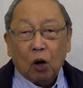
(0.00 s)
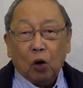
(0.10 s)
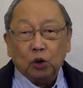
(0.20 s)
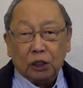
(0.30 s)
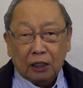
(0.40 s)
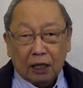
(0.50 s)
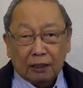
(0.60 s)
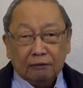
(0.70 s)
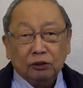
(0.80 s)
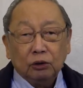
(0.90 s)

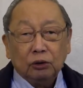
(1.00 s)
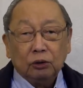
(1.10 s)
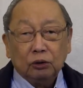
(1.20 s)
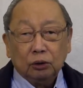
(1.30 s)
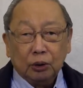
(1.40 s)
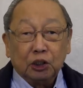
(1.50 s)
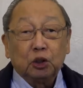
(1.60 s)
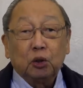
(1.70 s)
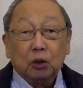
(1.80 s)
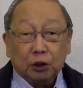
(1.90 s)
Öcalan, to
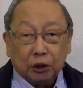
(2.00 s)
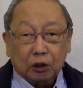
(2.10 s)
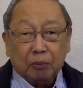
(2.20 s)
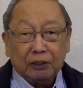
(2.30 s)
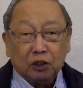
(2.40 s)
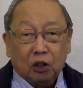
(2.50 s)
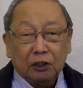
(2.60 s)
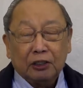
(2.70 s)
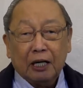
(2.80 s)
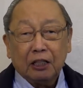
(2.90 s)
his torture by
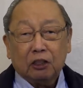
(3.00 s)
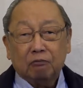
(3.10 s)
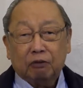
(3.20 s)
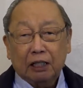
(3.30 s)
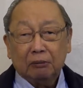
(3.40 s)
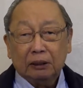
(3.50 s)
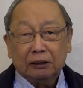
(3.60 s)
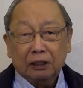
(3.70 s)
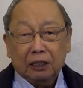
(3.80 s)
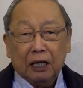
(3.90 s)
solitary
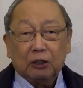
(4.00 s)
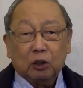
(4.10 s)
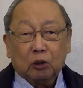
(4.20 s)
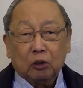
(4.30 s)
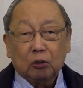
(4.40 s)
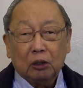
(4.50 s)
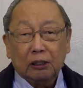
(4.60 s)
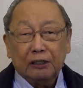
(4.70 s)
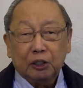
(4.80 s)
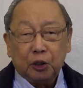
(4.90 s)
confinement and other
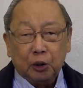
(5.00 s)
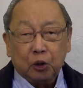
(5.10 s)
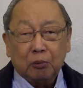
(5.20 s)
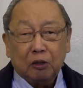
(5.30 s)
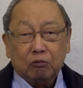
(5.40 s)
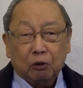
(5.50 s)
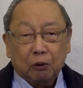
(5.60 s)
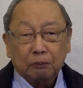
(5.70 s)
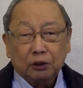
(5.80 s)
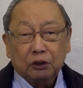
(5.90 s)
cruel and inhuman
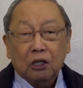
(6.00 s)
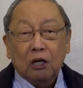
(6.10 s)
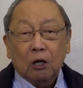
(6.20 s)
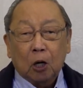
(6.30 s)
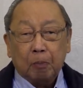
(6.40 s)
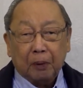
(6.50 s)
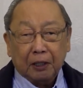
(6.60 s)
forms of